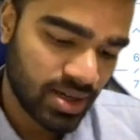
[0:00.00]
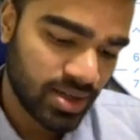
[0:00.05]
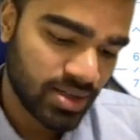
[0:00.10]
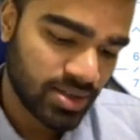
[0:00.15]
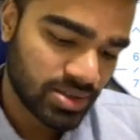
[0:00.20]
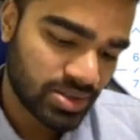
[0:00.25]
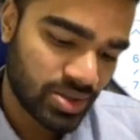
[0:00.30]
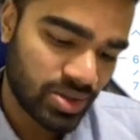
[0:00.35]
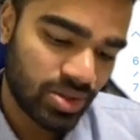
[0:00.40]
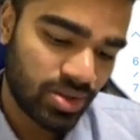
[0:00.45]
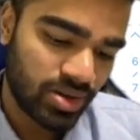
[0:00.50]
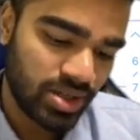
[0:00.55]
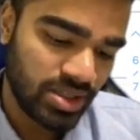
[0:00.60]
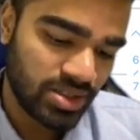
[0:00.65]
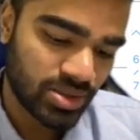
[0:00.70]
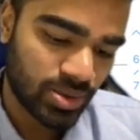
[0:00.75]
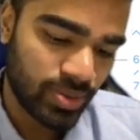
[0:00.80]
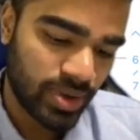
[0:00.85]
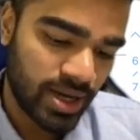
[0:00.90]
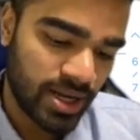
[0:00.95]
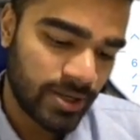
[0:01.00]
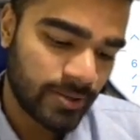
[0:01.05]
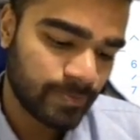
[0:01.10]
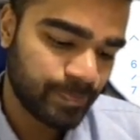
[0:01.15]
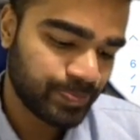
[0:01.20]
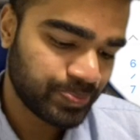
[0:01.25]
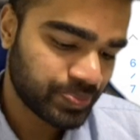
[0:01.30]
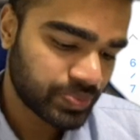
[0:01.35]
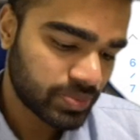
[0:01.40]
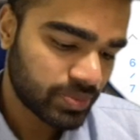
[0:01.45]
So 3 squared.
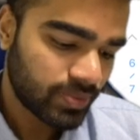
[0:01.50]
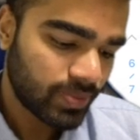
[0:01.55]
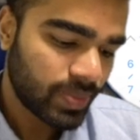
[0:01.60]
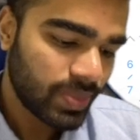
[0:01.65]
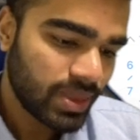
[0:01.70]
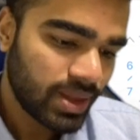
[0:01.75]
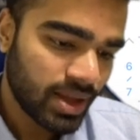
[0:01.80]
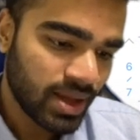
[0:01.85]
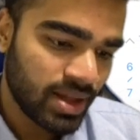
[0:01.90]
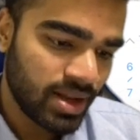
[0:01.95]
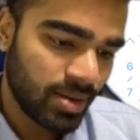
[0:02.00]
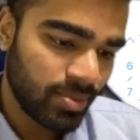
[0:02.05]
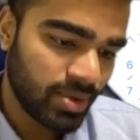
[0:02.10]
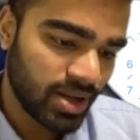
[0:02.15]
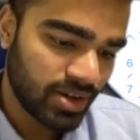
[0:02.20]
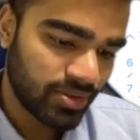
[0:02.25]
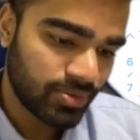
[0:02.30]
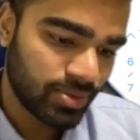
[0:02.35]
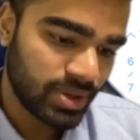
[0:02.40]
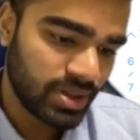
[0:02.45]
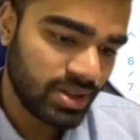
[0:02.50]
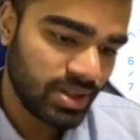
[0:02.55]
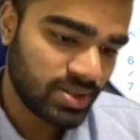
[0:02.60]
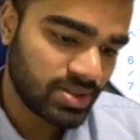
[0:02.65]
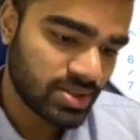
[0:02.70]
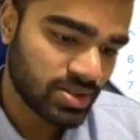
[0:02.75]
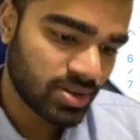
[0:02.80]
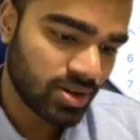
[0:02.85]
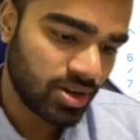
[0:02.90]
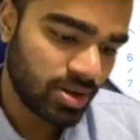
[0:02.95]
And I'm left with this is
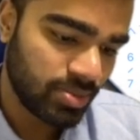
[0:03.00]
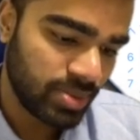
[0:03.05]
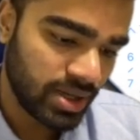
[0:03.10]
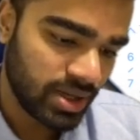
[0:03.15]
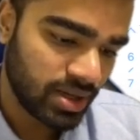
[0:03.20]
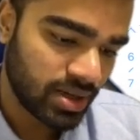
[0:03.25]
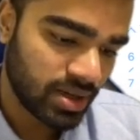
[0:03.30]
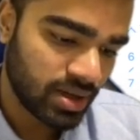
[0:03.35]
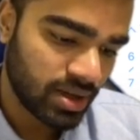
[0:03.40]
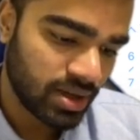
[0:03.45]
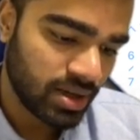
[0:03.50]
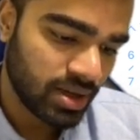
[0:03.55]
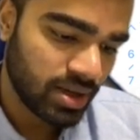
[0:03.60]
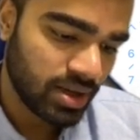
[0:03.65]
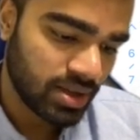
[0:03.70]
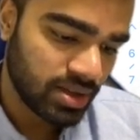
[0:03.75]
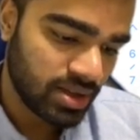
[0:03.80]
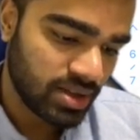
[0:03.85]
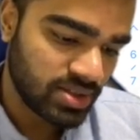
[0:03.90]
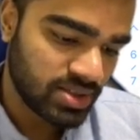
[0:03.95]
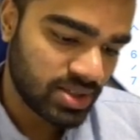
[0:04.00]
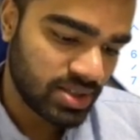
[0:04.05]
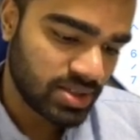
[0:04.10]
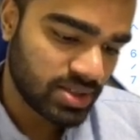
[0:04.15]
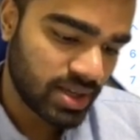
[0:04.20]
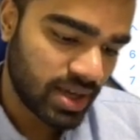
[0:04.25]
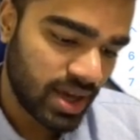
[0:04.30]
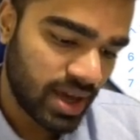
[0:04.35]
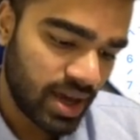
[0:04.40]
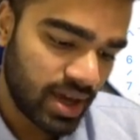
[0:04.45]
going to be, this is
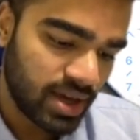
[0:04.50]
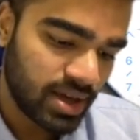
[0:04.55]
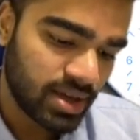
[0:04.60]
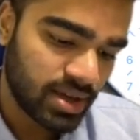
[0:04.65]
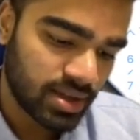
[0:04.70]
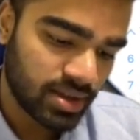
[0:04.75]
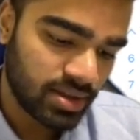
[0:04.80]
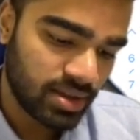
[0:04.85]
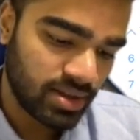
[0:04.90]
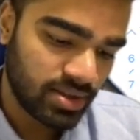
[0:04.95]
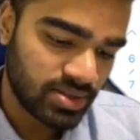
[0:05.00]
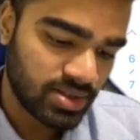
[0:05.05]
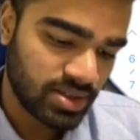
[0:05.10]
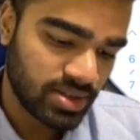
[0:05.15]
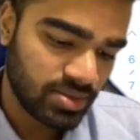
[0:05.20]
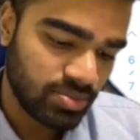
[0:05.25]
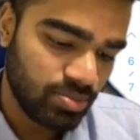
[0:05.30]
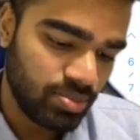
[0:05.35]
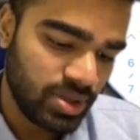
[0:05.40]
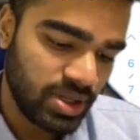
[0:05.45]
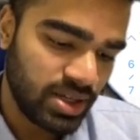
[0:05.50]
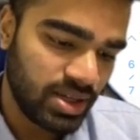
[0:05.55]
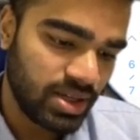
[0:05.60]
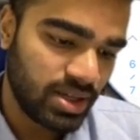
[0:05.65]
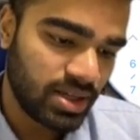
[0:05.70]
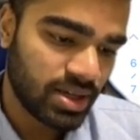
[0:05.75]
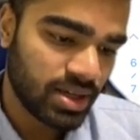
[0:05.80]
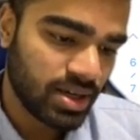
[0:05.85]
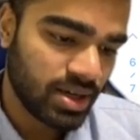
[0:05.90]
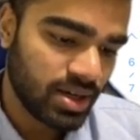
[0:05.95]
a, this is
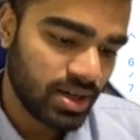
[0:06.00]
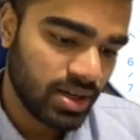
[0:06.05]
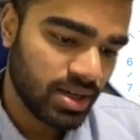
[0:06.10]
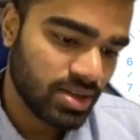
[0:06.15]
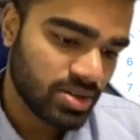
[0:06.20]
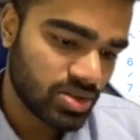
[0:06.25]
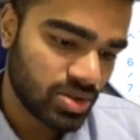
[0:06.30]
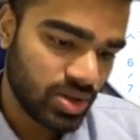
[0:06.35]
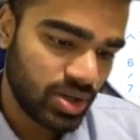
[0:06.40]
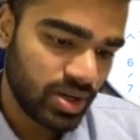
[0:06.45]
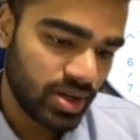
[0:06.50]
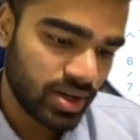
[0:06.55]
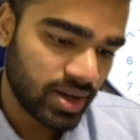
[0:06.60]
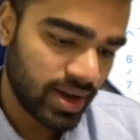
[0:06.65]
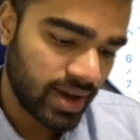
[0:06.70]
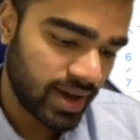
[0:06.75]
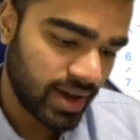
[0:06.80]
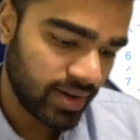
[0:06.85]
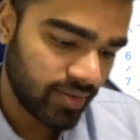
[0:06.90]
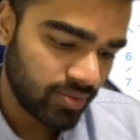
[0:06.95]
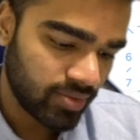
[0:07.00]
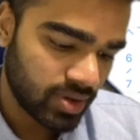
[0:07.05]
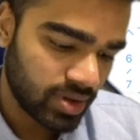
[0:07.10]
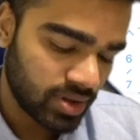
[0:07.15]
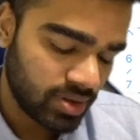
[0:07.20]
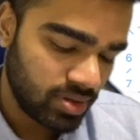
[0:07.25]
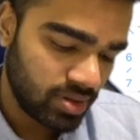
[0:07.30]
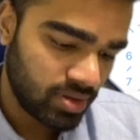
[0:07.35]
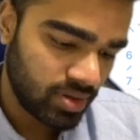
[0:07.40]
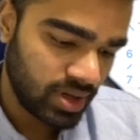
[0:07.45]
b. So you have
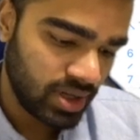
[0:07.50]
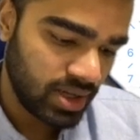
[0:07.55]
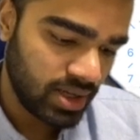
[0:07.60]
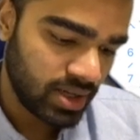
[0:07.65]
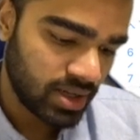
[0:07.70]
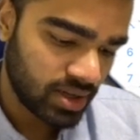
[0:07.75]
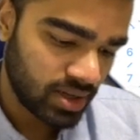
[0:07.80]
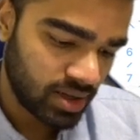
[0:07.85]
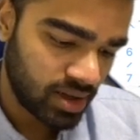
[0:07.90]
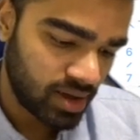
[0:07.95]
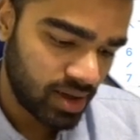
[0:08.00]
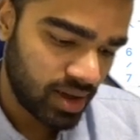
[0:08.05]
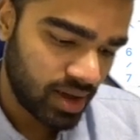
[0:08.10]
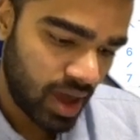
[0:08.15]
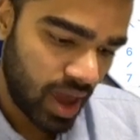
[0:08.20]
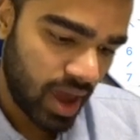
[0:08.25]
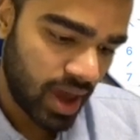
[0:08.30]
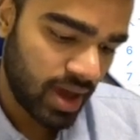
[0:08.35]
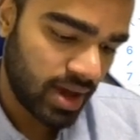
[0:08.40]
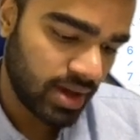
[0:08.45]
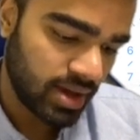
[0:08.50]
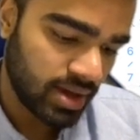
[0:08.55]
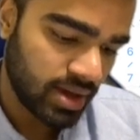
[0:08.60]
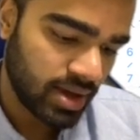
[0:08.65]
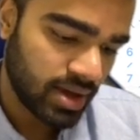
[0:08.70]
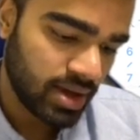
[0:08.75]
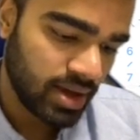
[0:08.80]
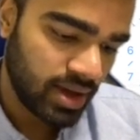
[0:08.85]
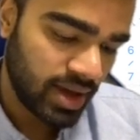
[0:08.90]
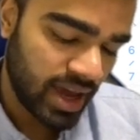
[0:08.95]
3a,
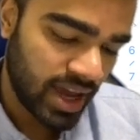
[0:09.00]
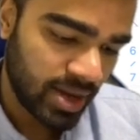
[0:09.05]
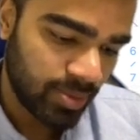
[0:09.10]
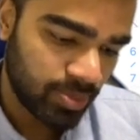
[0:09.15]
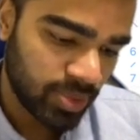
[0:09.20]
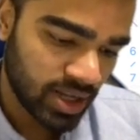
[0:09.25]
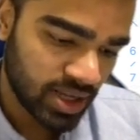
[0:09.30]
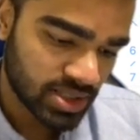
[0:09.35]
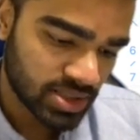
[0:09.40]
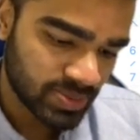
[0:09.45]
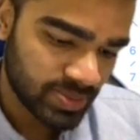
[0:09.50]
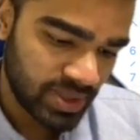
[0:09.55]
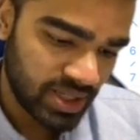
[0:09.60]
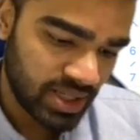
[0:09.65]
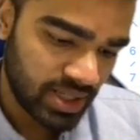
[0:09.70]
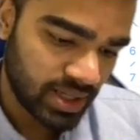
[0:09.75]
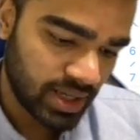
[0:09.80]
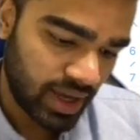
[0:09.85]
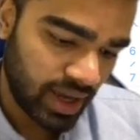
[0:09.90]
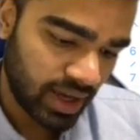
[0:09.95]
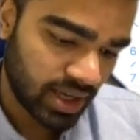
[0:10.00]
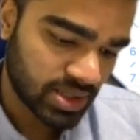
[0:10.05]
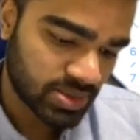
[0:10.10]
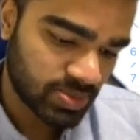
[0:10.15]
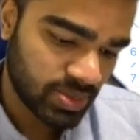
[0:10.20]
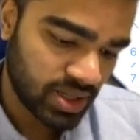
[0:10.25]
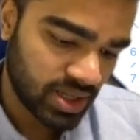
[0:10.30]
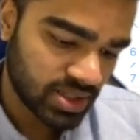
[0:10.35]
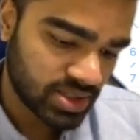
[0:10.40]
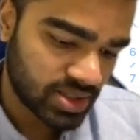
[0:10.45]
a plus b, x
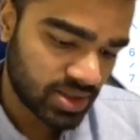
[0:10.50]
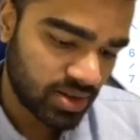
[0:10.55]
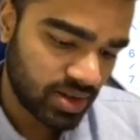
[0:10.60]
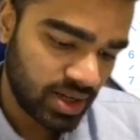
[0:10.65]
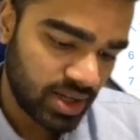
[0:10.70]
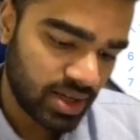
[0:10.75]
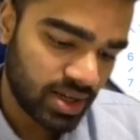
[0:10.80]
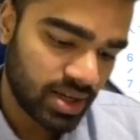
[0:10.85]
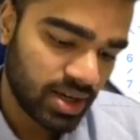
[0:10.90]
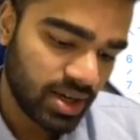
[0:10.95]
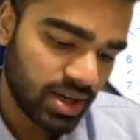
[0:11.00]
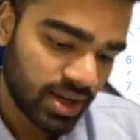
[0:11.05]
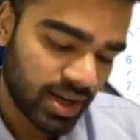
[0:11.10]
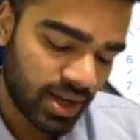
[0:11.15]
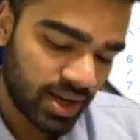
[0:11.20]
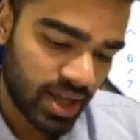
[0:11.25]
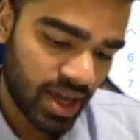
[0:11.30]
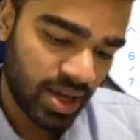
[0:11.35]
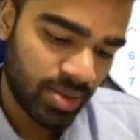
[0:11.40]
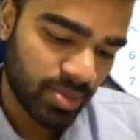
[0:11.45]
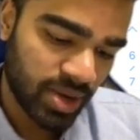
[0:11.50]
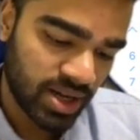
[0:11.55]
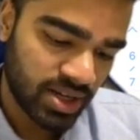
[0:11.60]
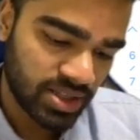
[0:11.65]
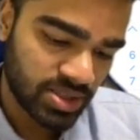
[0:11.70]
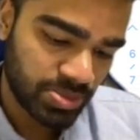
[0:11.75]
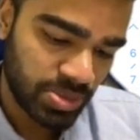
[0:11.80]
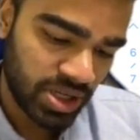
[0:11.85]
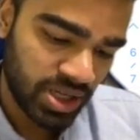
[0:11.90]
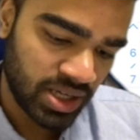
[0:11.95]
plus 3, and a minus
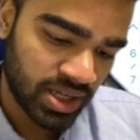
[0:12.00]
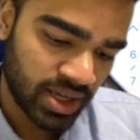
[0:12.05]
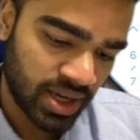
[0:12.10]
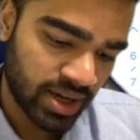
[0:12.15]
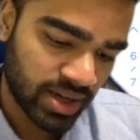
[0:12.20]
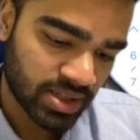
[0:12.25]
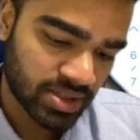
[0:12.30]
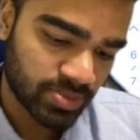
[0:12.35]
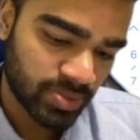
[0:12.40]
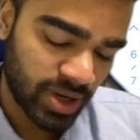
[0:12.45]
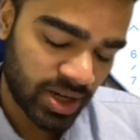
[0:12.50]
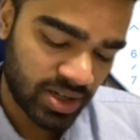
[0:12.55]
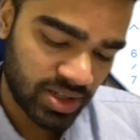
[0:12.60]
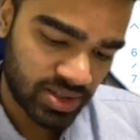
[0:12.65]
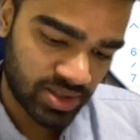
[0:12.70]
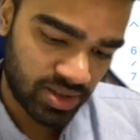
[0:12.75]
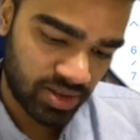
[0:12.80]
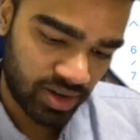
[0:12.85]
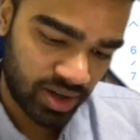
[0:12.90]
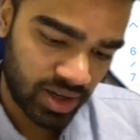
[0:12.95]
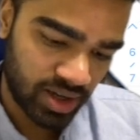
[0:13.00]
b, x minus 3.